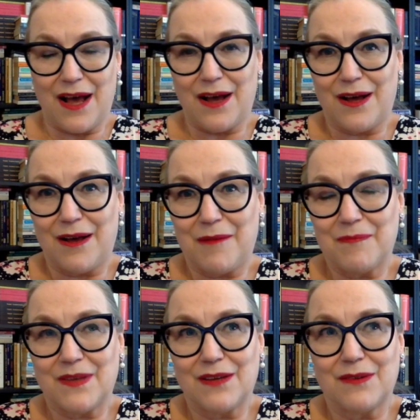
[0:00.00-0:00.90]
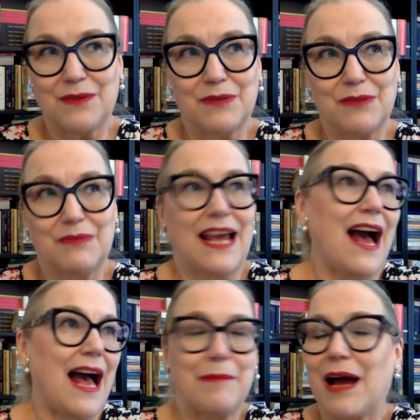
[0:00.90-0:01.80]

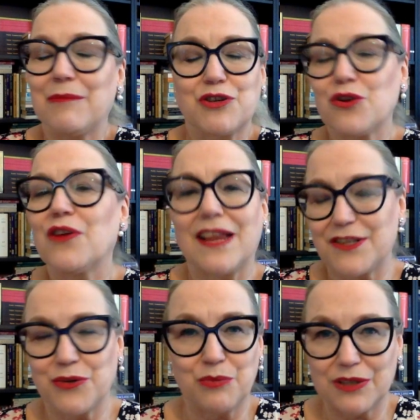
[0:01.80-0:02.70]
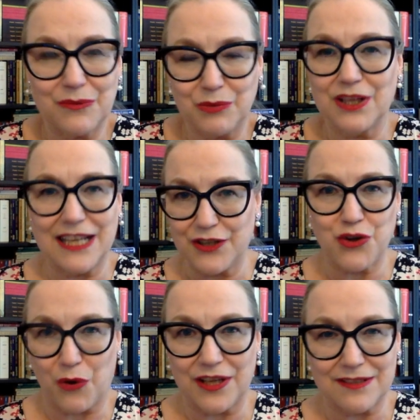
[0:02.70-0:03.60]
I'm sure that you will
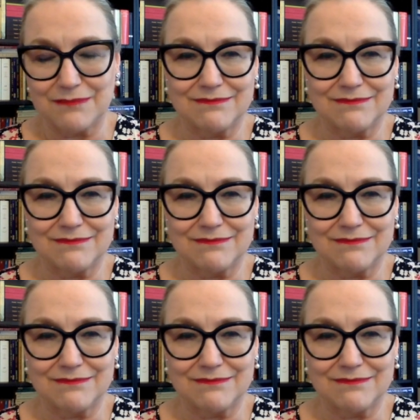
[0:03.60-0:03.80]
enjoy it.